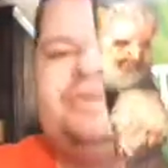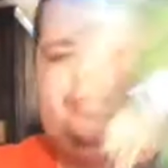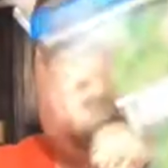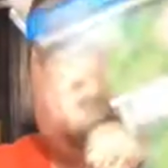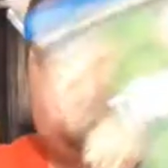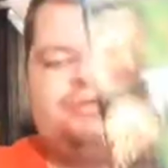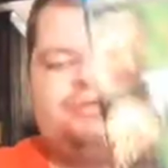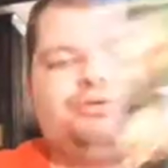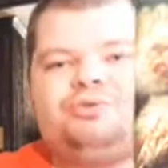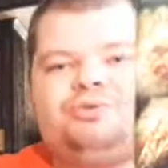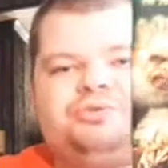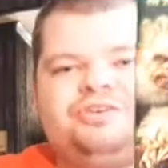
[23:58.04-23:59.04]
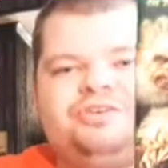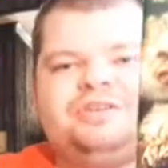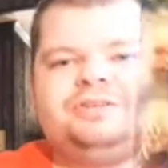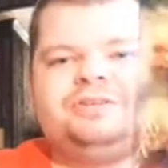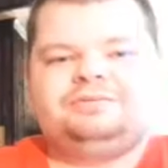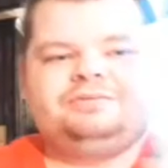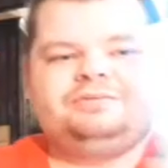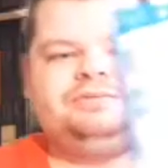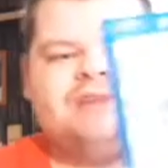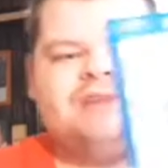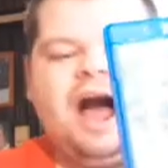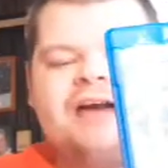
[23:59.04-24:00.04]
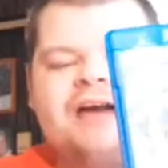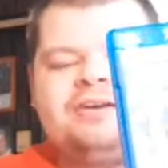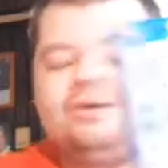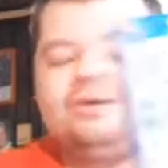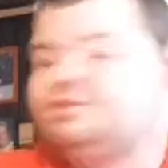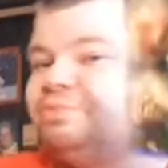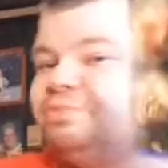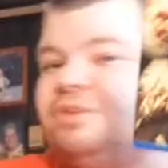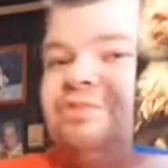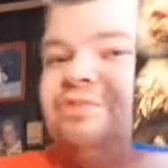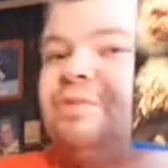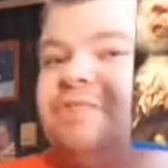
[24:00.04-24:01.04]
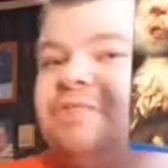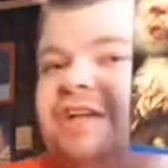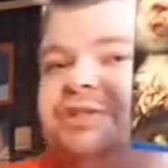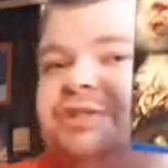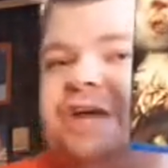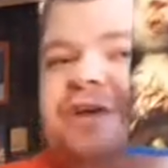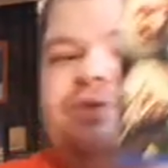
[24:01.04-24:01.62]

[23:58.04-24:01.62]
these trolls. I don't know. This one was actually kind of